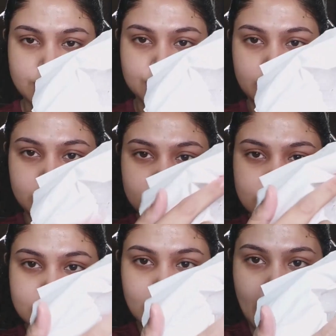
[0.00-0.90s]
So
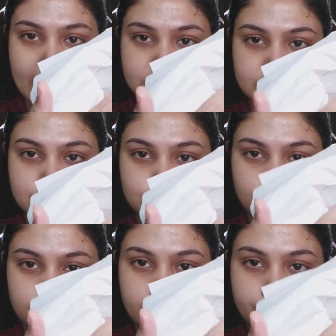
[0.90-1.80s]
here's the ice
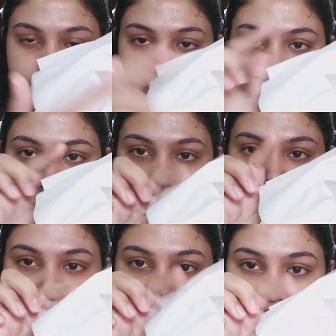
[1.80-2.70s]
cube, and I
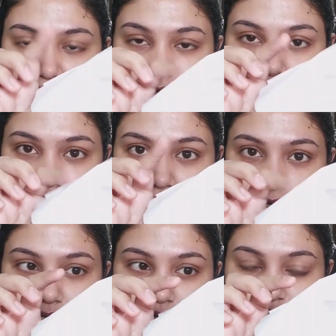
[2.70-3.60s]
have taken it
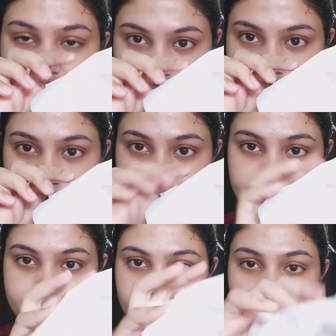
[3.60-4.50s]
in tissue
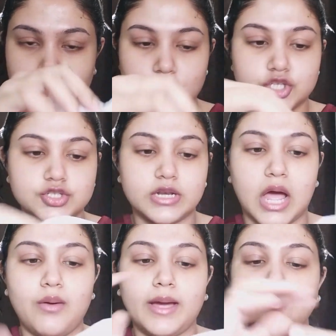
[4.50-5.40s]
paper. So
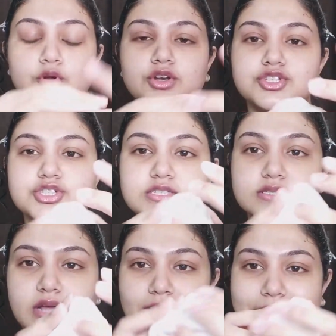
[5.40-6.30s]
now I'm going to
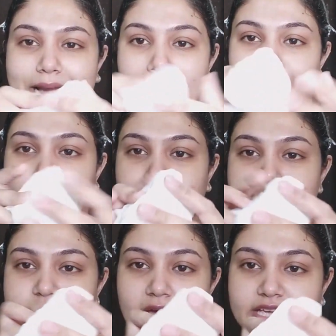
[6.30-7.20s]
just wrap
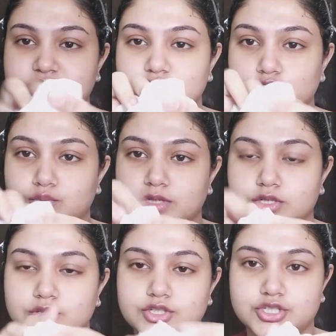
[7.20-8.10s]
this ice cube
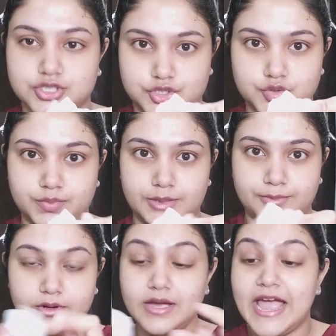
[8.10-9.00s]
into this tissue
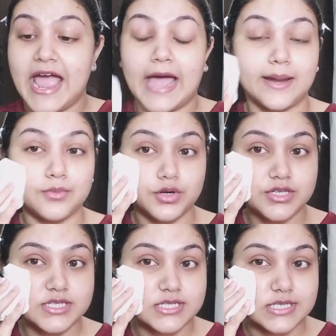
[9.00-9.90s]
paper, and I'm going to
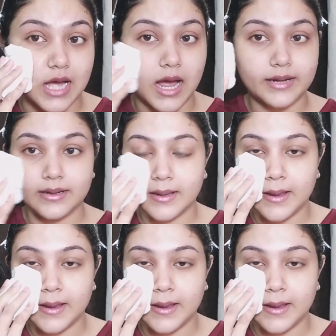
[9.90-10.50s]
start